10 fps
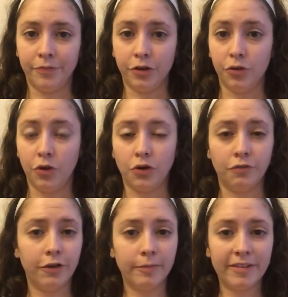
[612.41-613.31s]
your
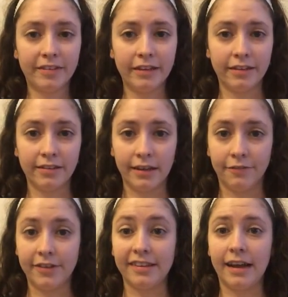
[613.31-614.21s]
local pharmacy to see
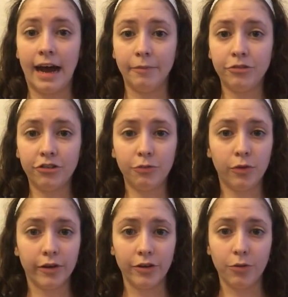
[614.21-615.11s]
if it's an option
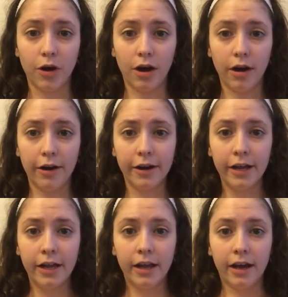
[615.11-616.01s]
where you are.
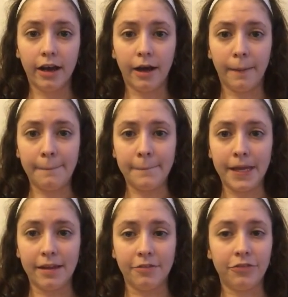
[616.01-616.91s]

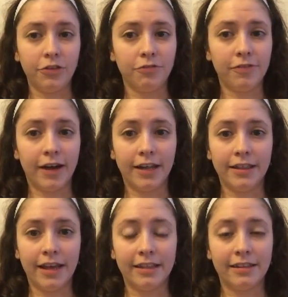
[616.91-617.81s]
If you
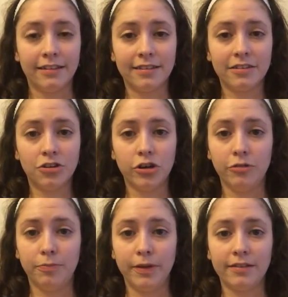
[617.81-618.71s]
find that this
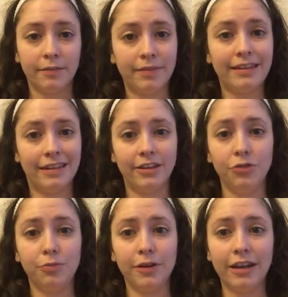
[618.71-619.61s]
could be something that
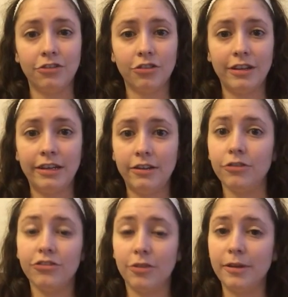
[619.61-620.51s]
you potentially
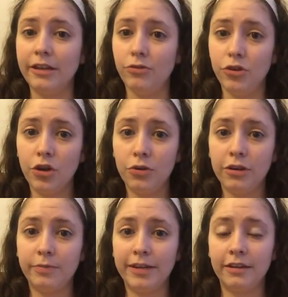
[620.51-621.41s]
need, or somebody you know
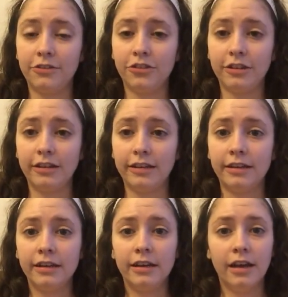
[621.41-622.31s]
could potentially
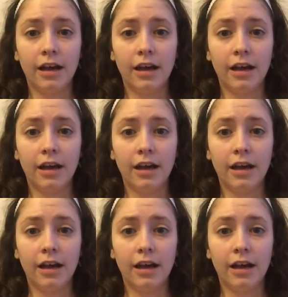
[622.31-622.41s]
need,